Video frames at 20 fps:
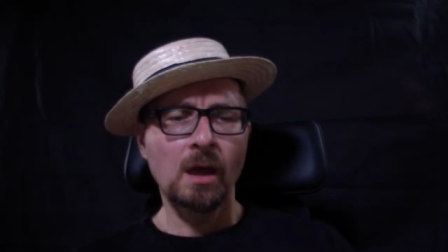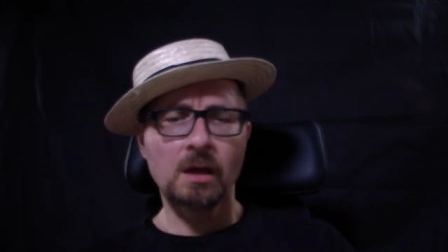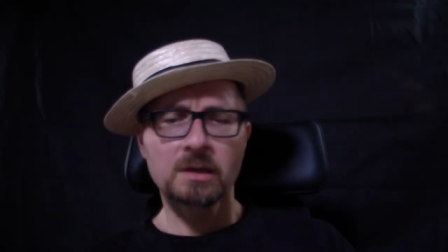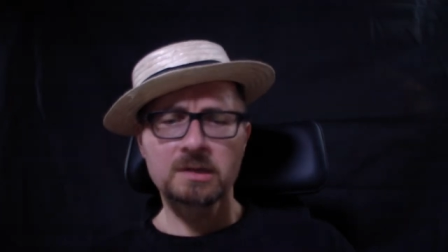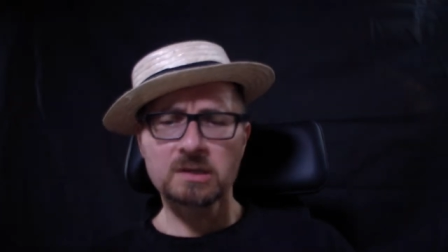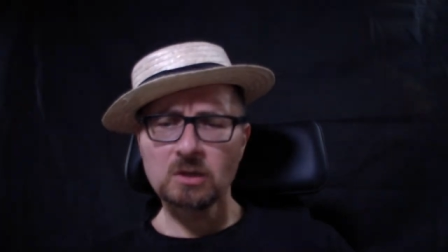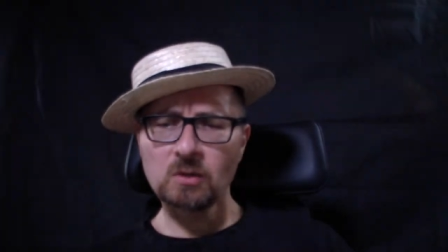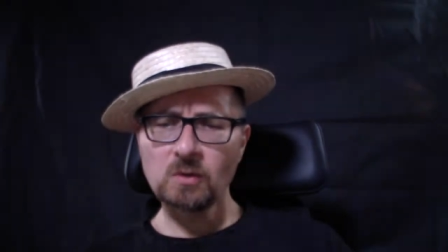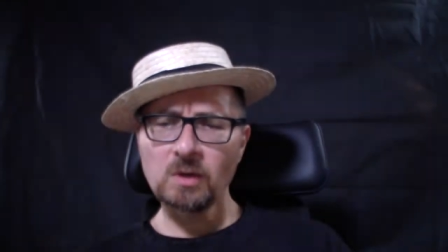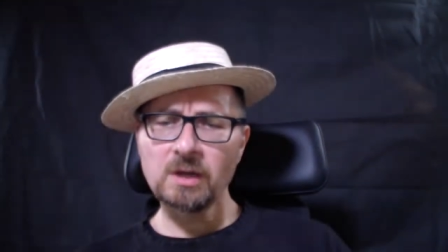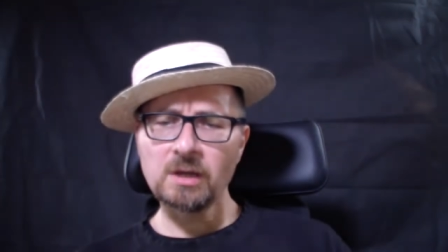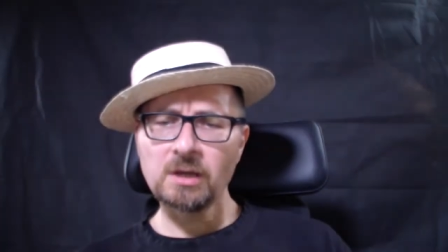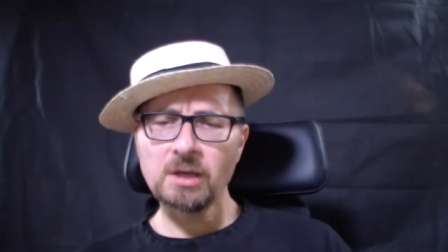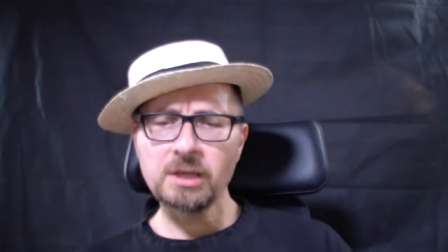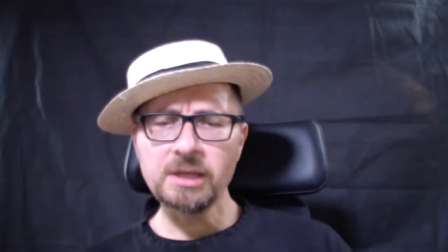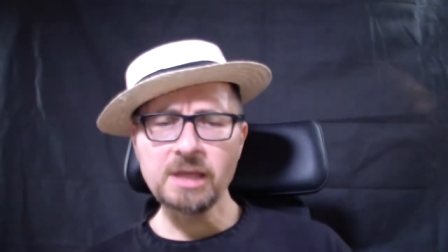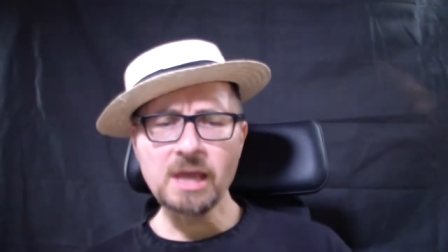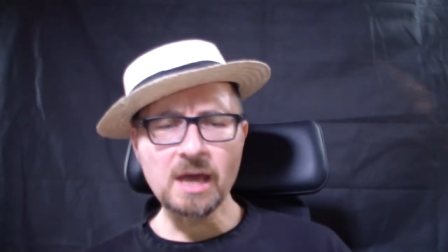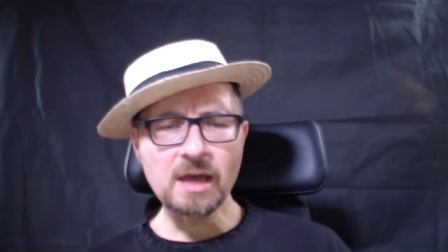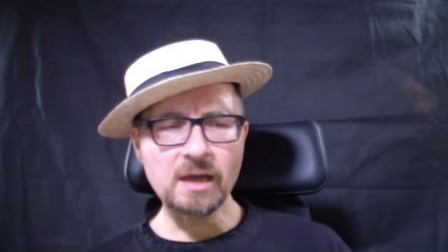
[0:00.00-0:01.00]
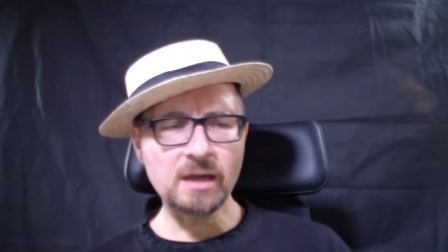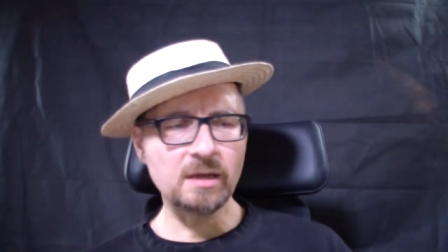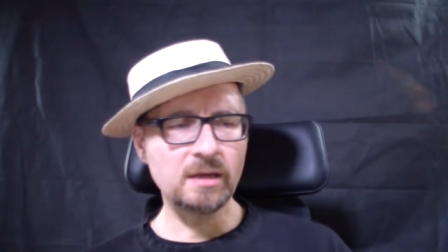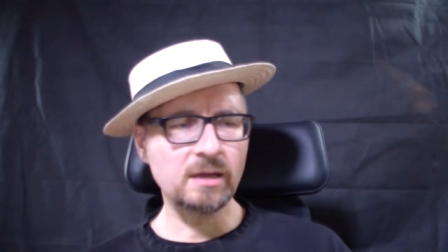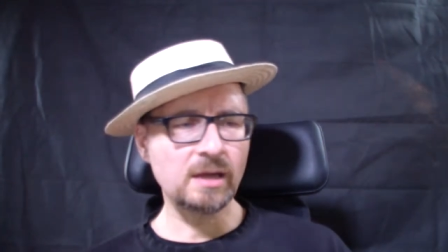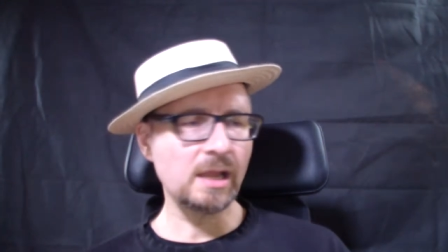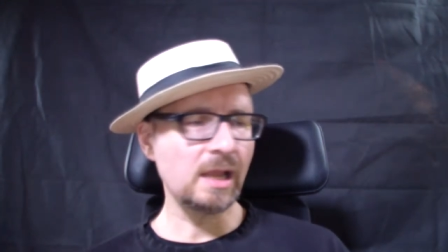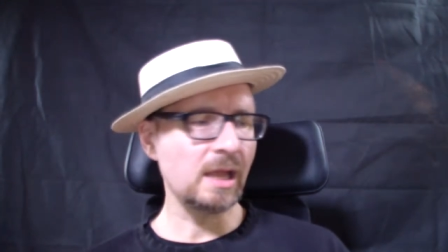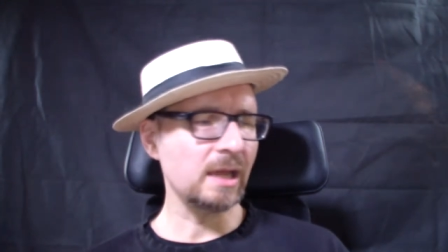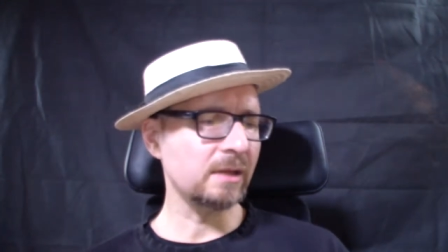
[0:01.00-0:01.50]
So uh, yeah,
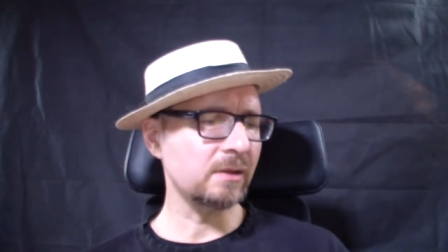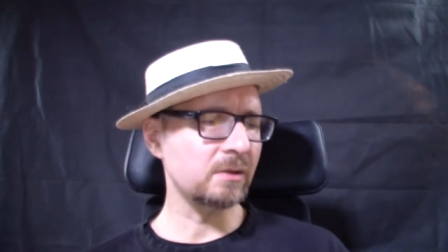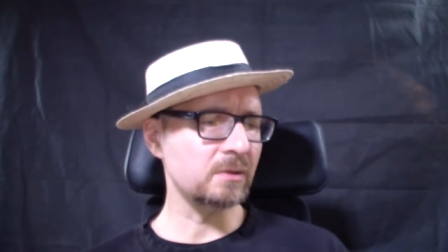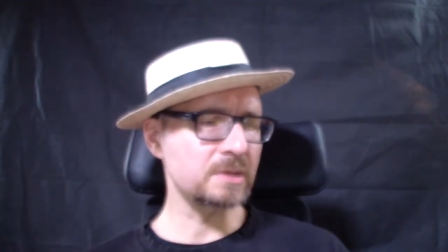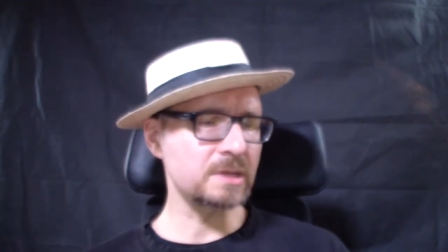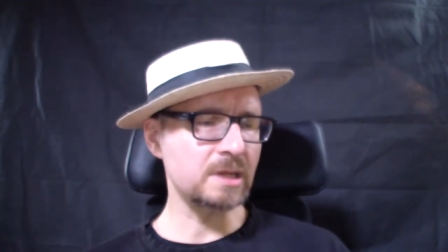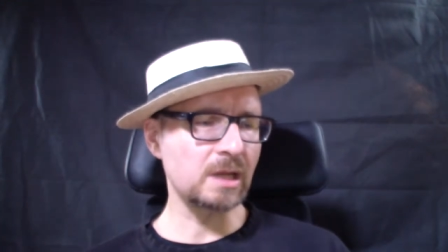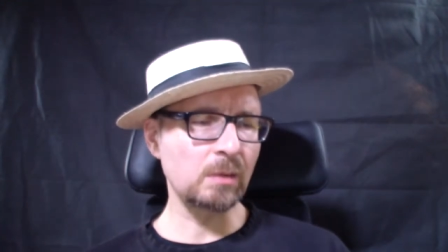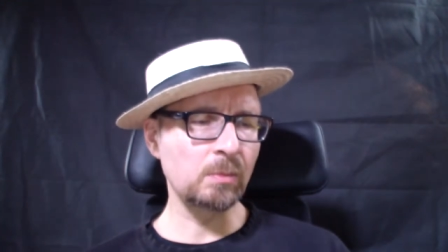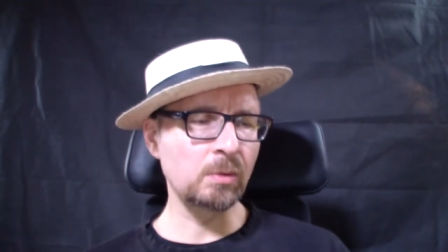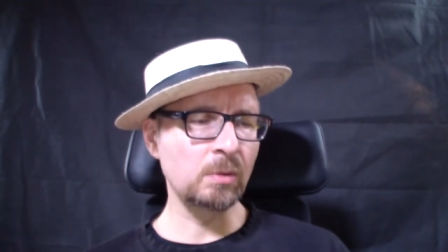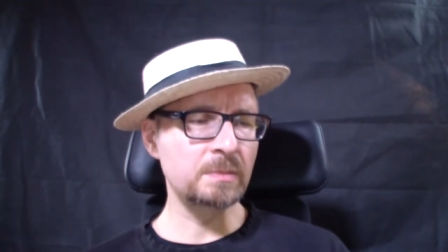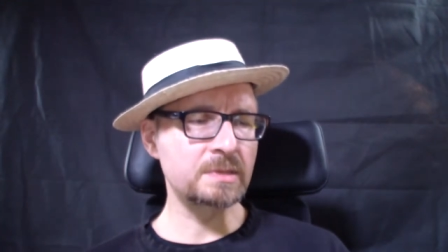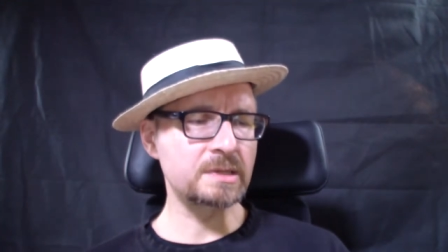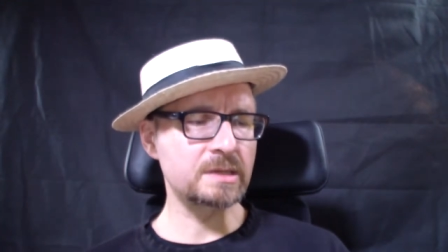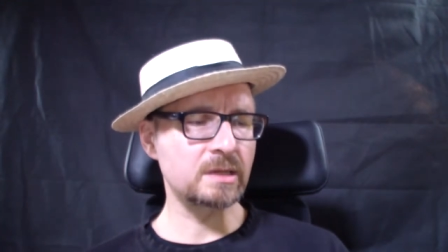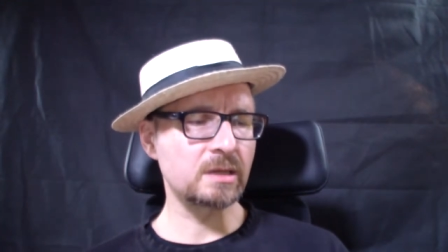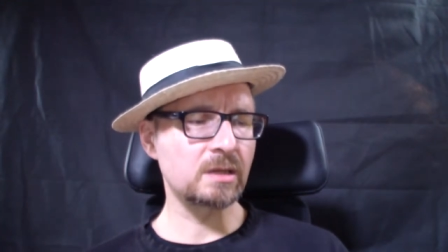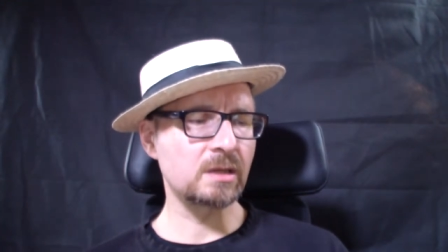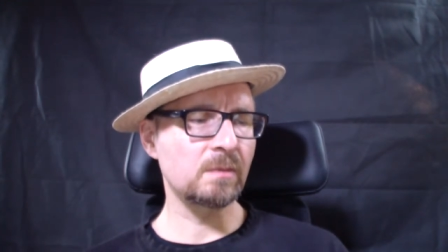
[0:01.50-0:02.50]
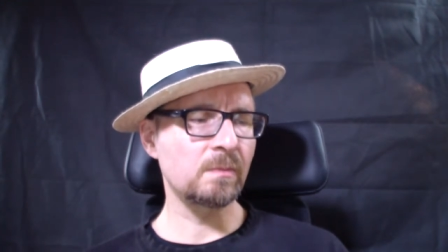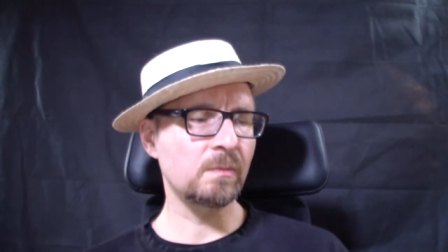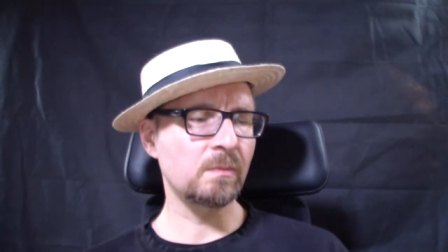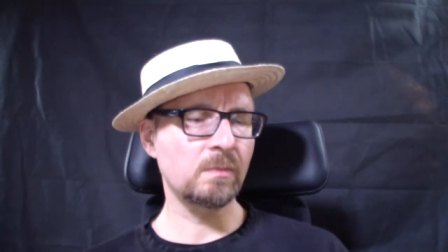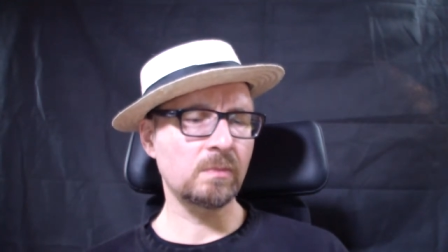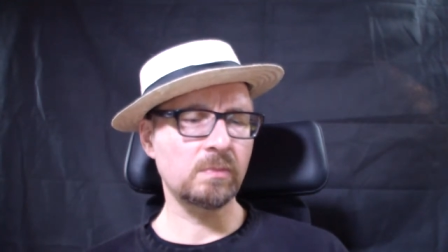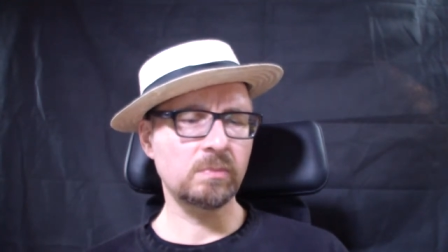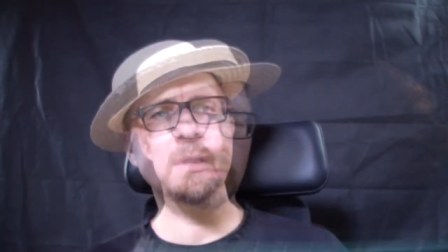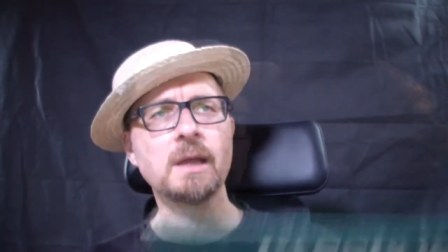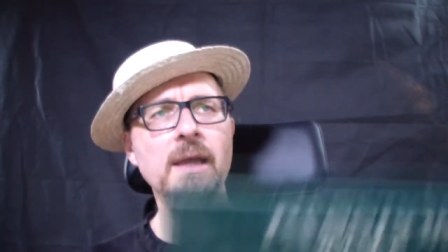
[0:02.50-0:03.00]
I like those albums.
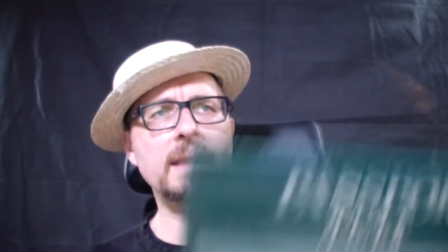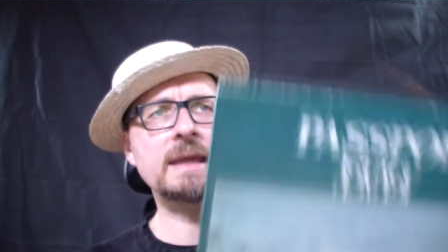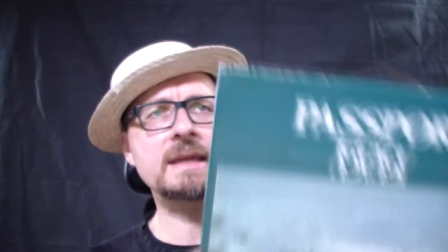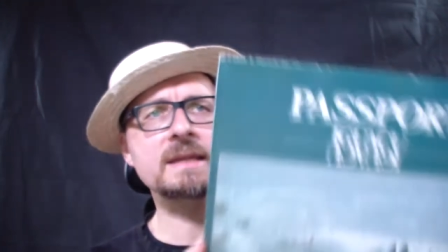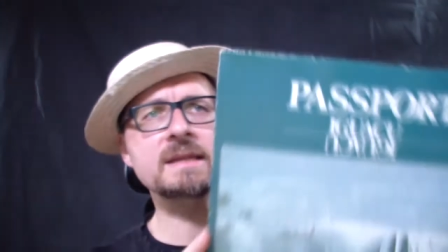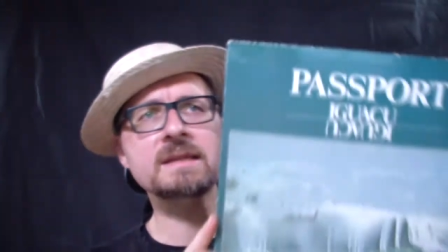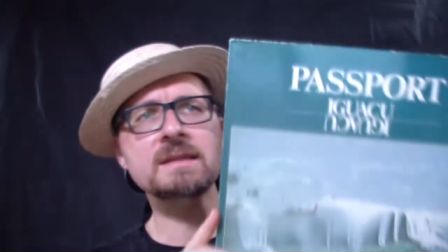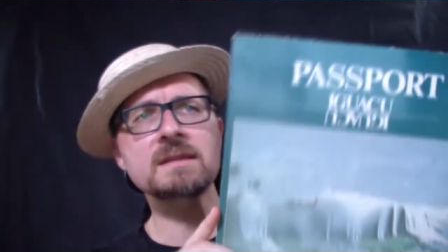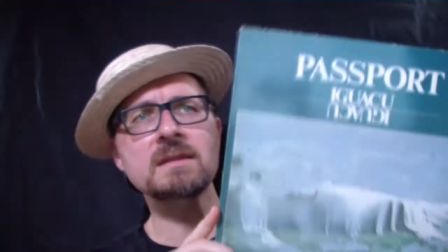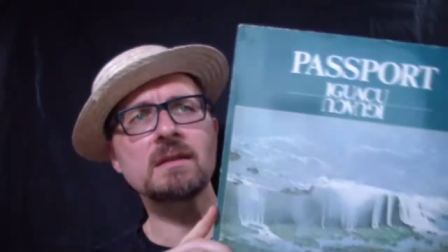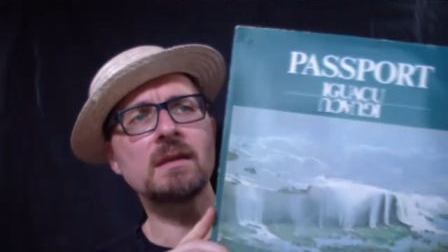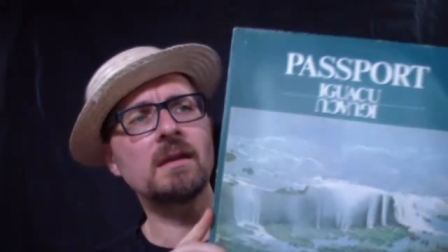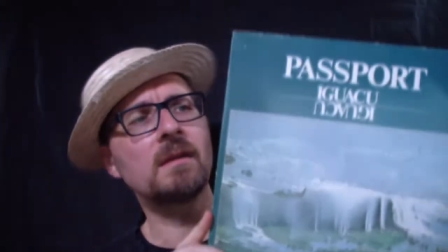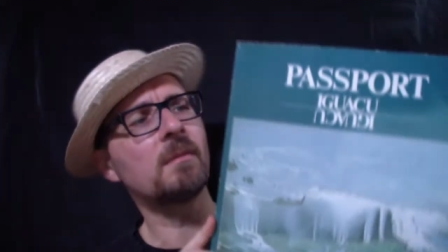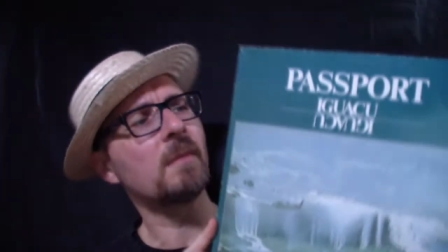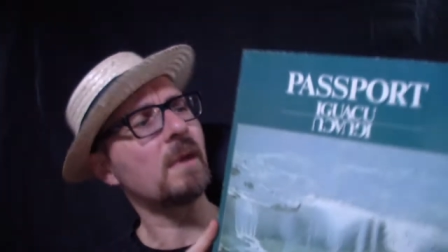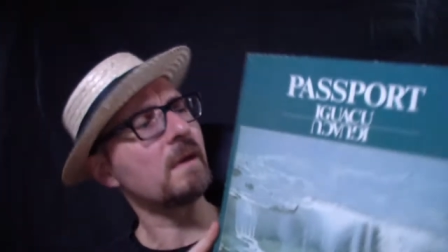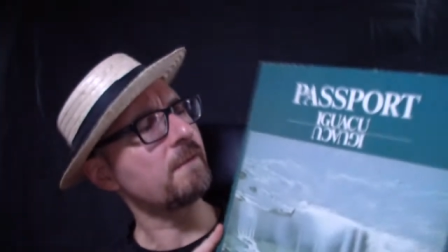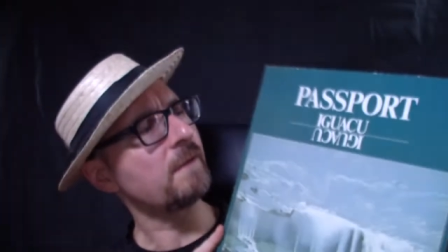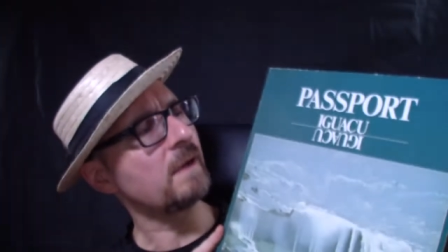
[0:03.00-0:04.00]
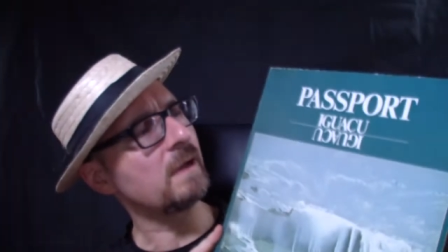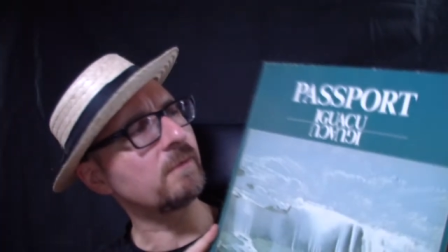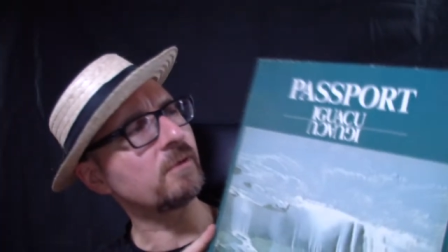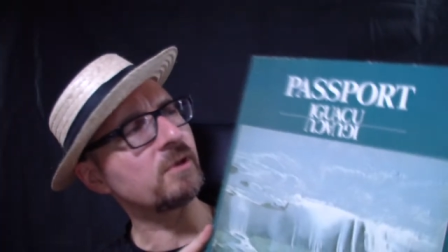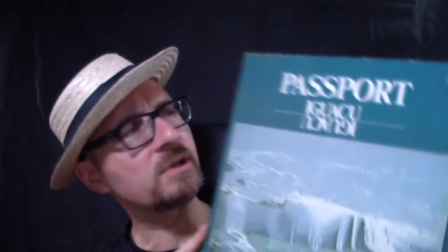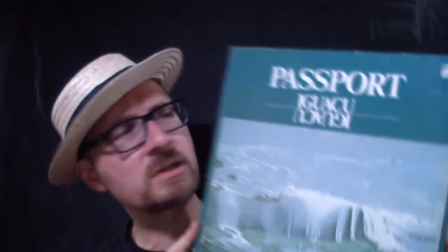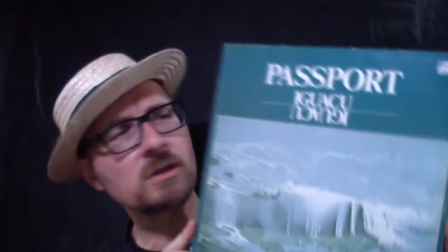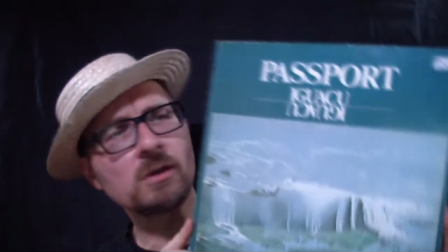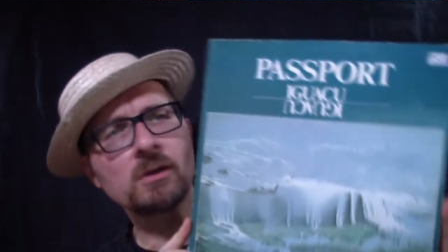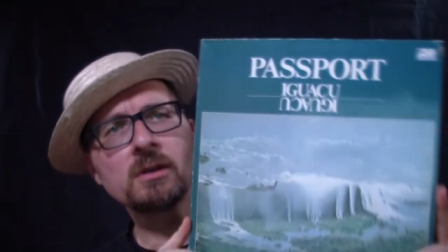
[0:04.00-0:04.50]
Um, I guess my
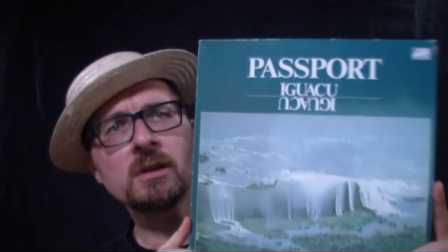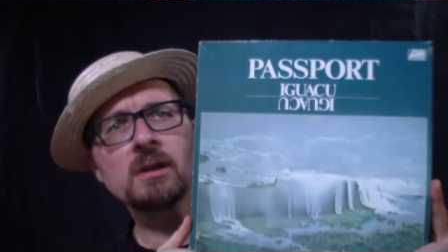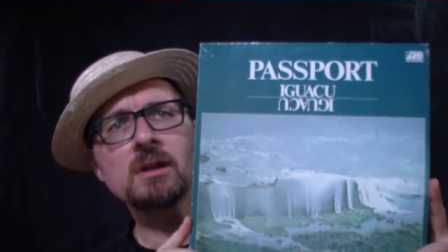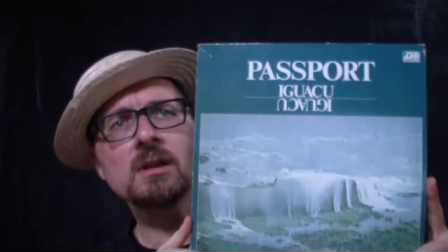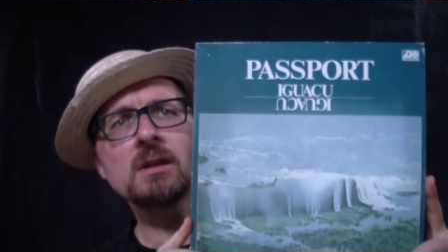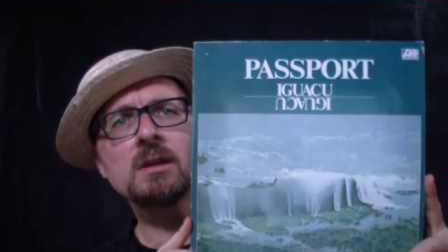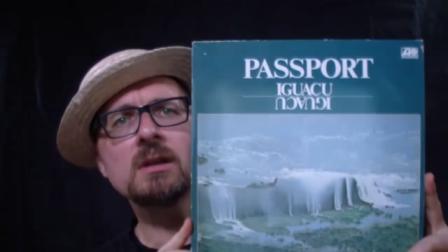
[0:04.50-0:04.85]
favorite on